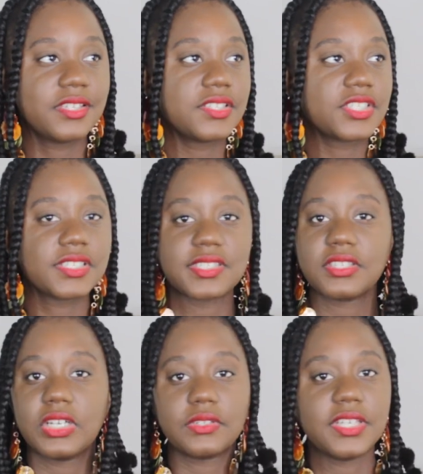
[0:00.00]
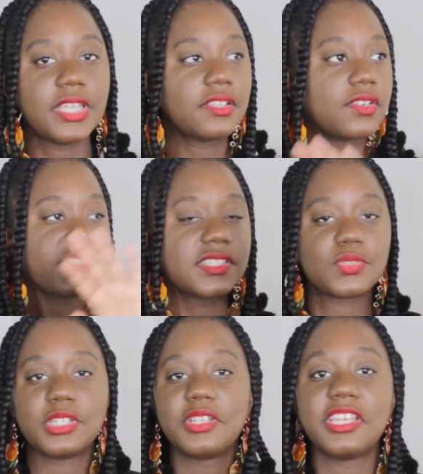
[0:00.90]
It's just, no, it goes
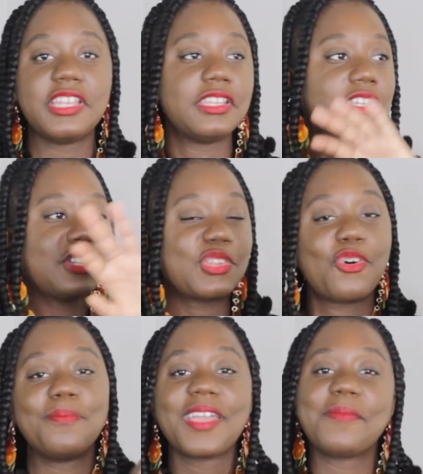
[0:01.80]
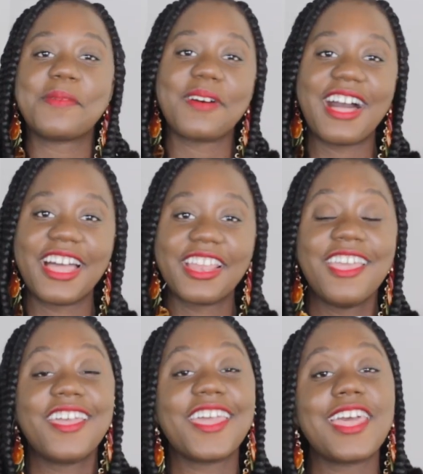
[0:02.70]
into the in the no maybe pie.
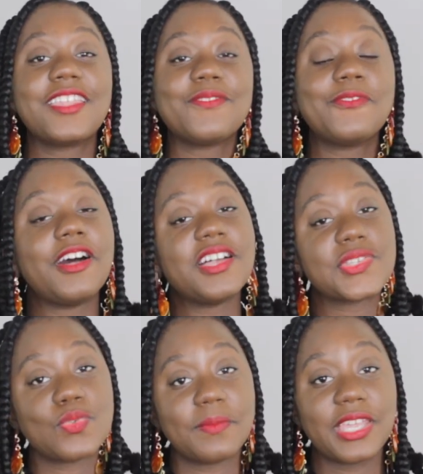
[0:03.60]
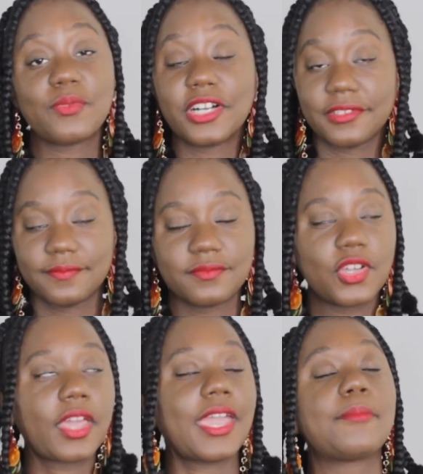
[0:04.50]
And for us women, well,
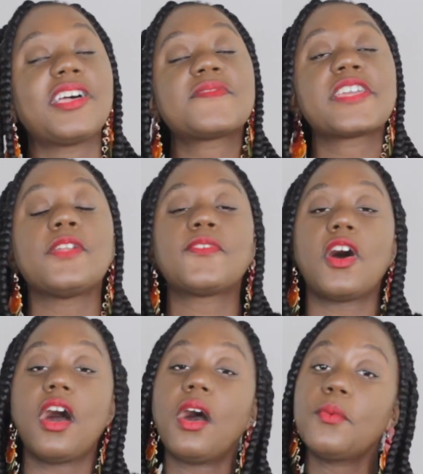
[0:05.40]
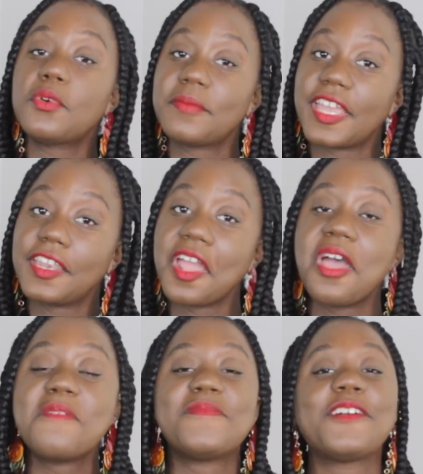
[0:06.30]
okay, I'm not speaking for all women,
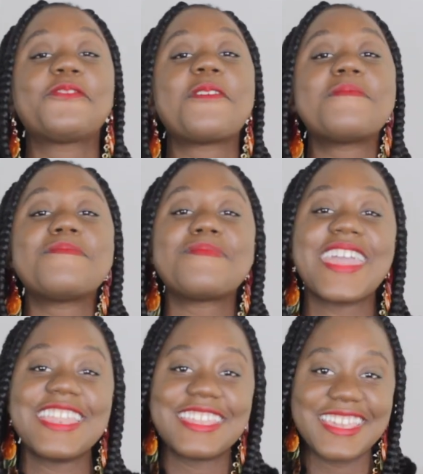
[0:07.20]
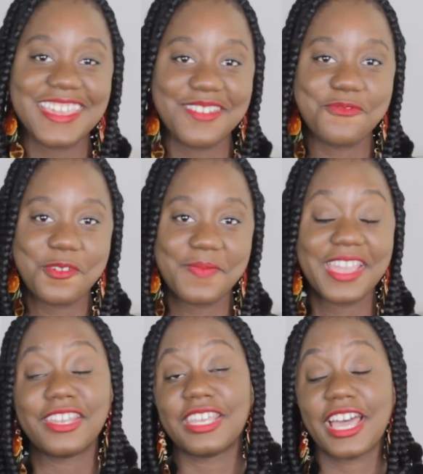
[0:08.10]
but for many
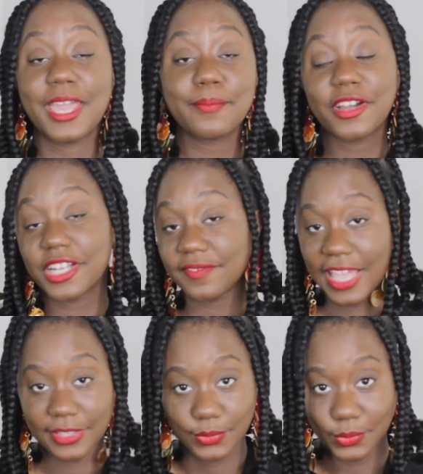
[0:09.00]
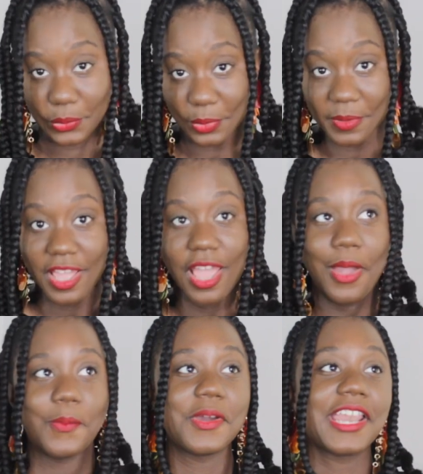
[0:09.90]
women, and I am part of that group,
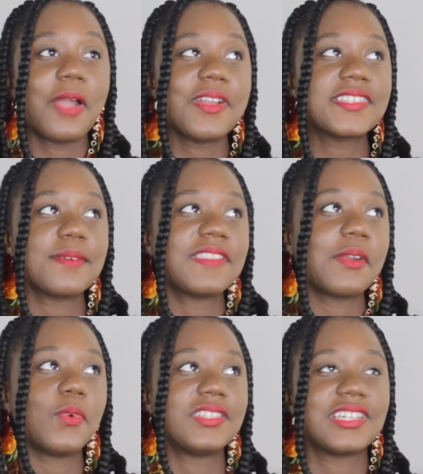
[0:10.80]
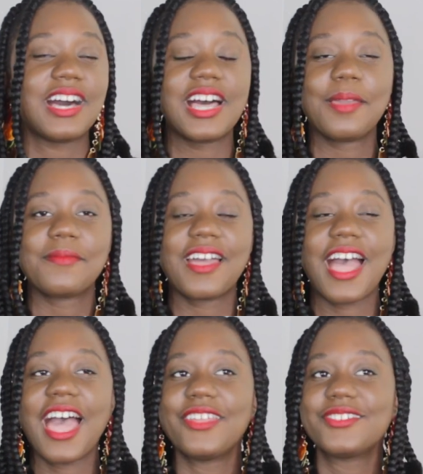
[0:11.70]
when I wear something one time,
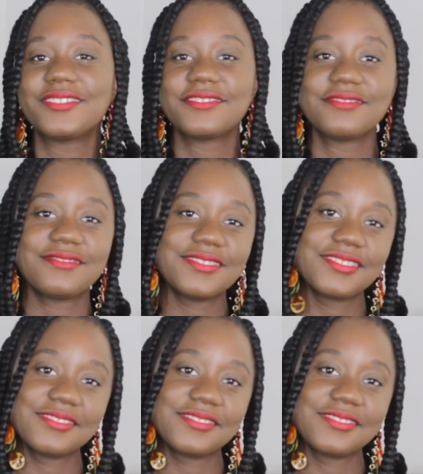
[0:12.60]
I'm